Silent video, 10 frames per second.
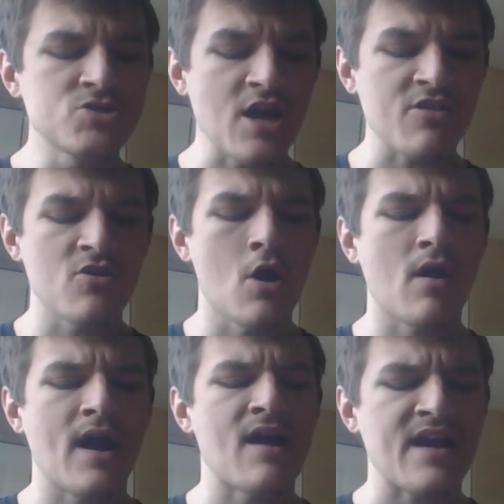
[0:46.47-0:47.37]
Justin
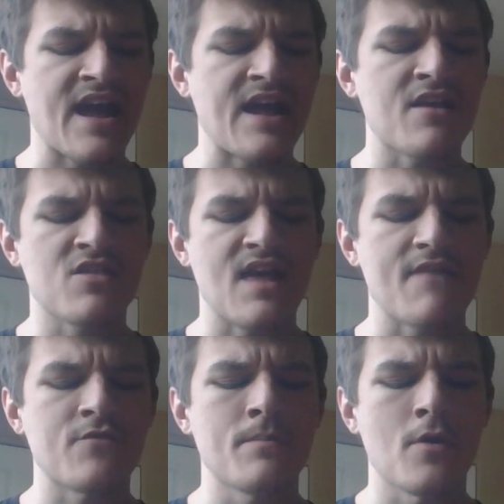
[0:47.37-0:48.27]
Allgaier, and
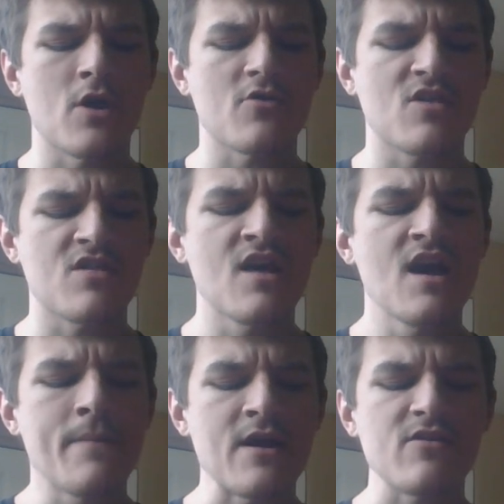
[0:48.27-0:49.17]
Stephen Parsons.
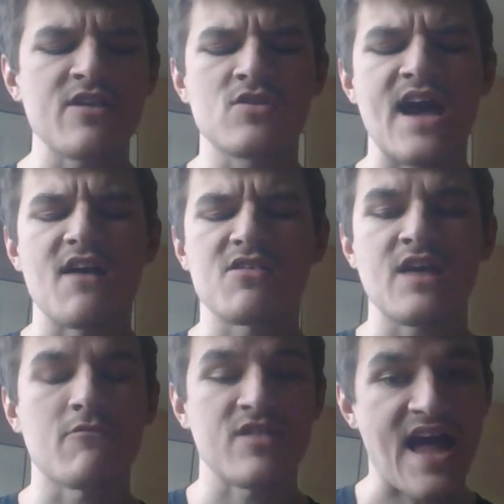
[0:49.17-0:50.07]
Apparently, Kyle
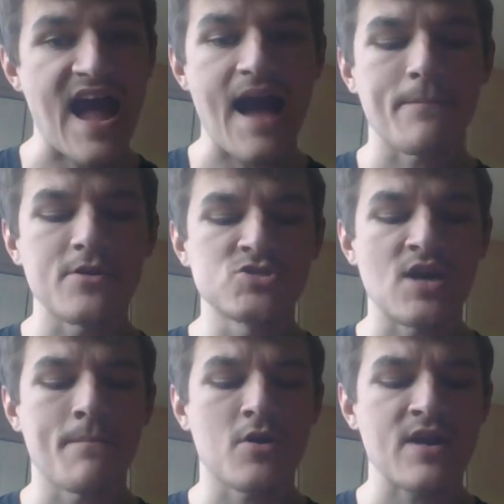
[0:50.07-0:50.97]
Siegel was not happy with
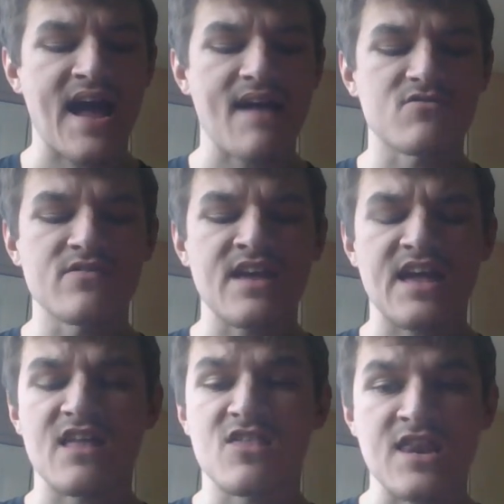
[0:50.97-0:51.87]
Jeb Burton after the
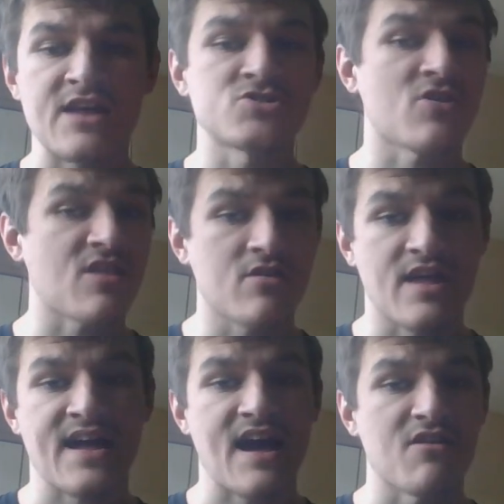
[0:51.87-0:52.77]
incident. It just looked
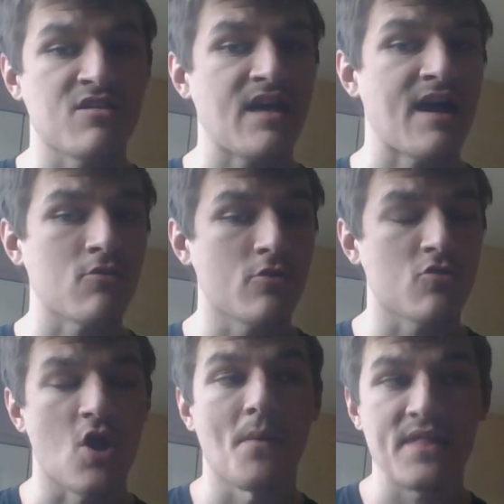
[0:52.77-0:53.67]
like Kyle Siegel got
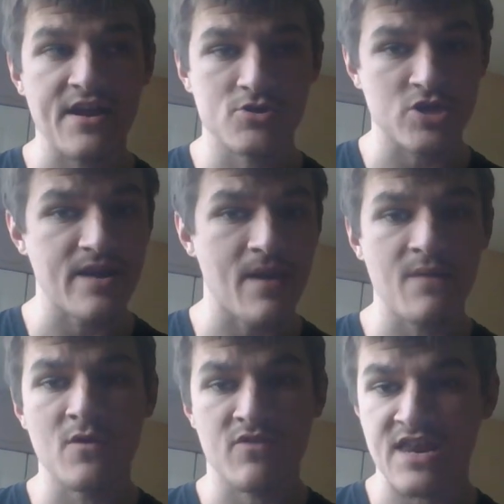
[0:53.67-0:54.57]
loose. Allmendinger tried to make
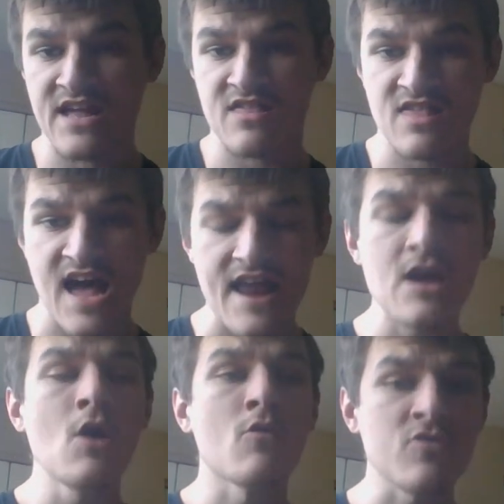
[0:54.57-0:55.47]
a move to the inside.
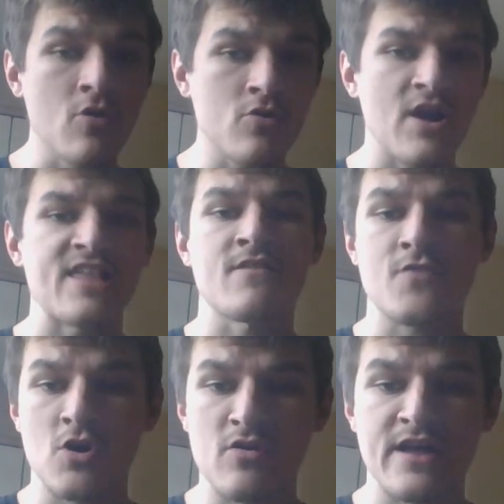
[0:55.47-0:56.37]
Was a little aggressive
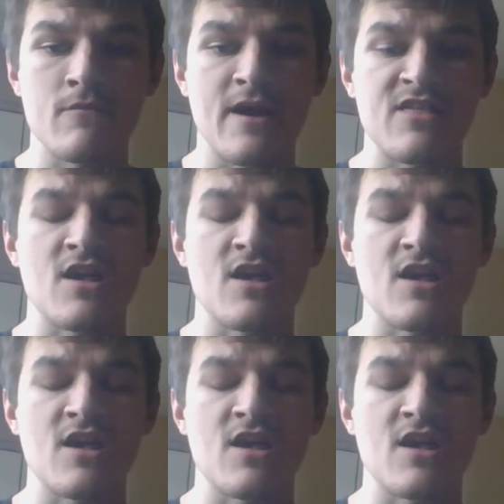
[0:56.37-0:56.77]
early in the race.